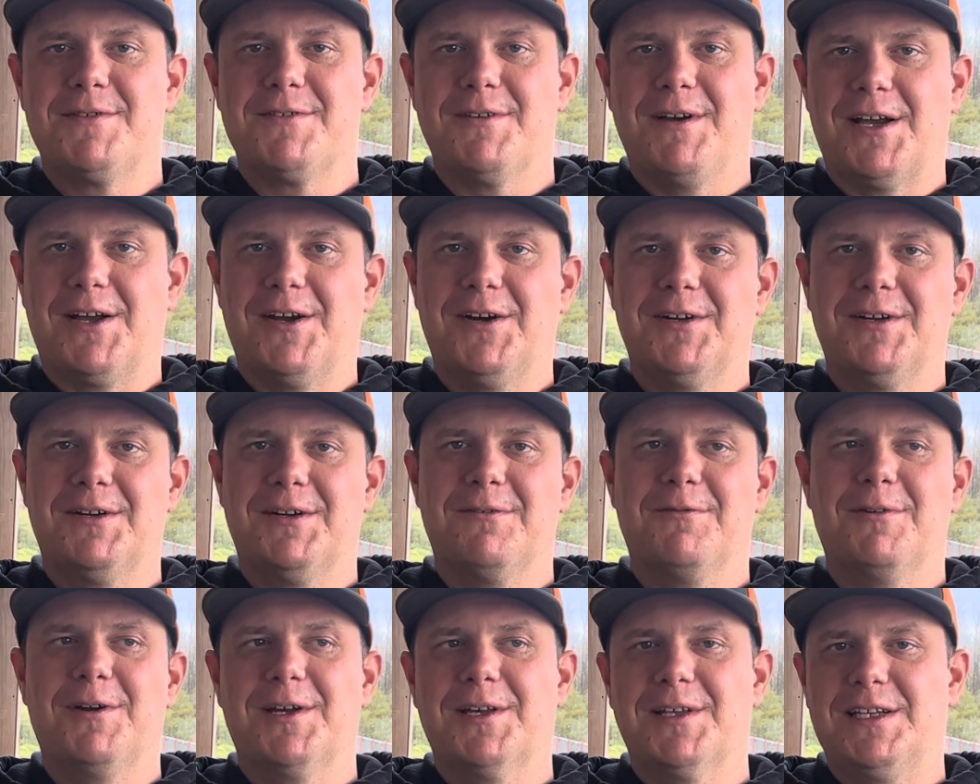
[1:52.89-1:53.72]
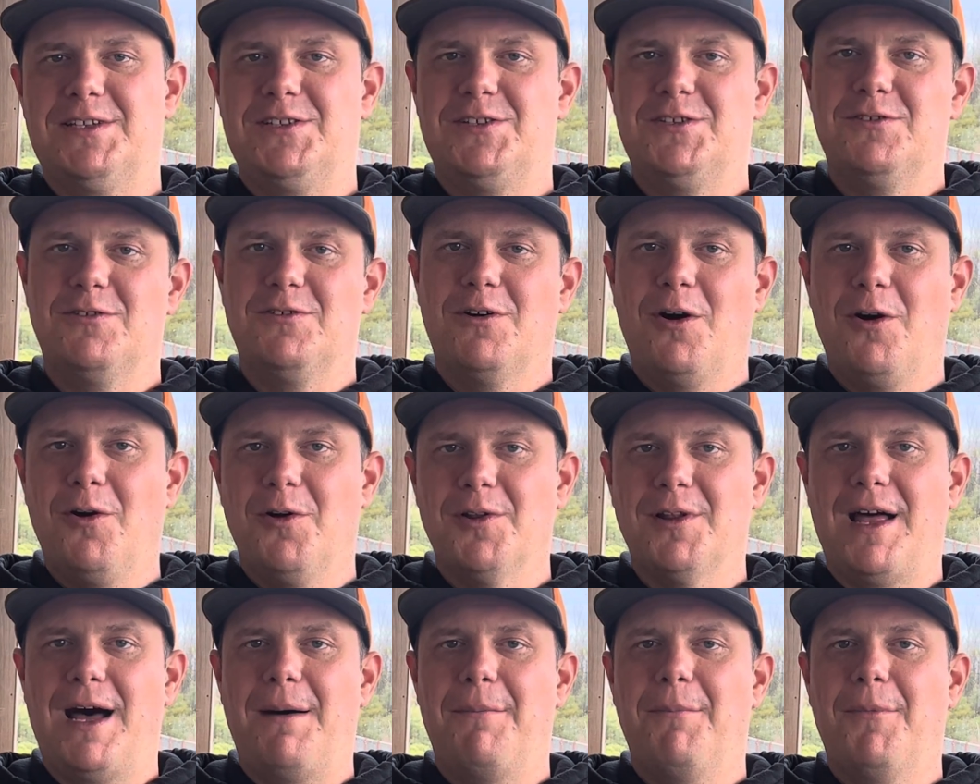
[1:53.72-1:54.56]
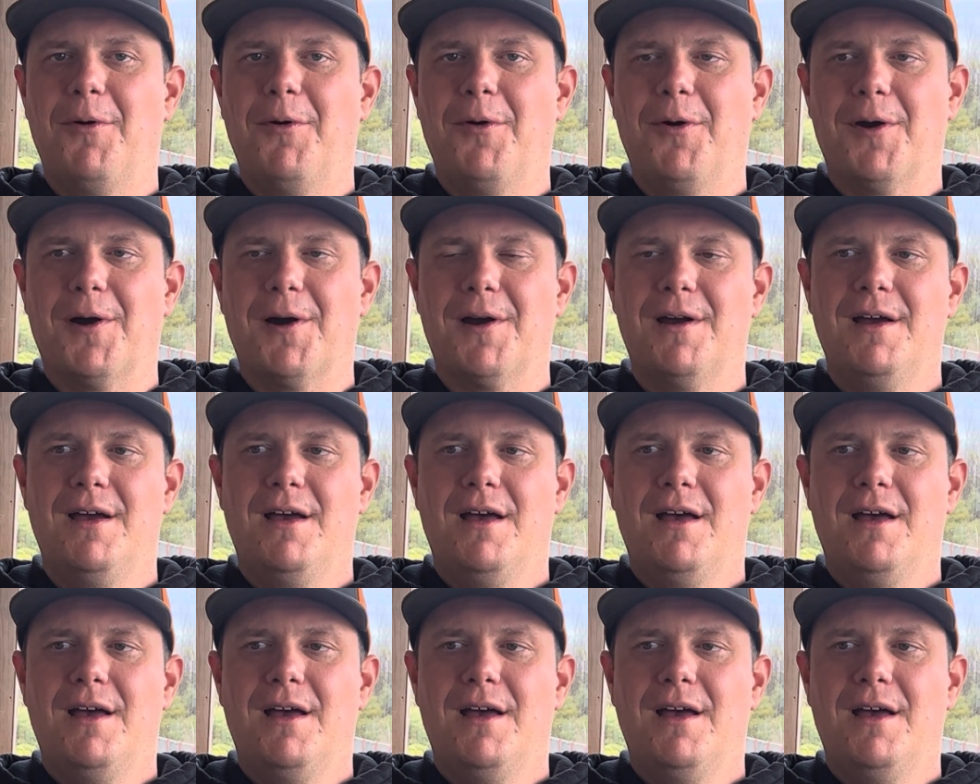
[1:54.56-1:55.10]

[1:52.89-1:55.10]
so I couldn't really do a whole lot more.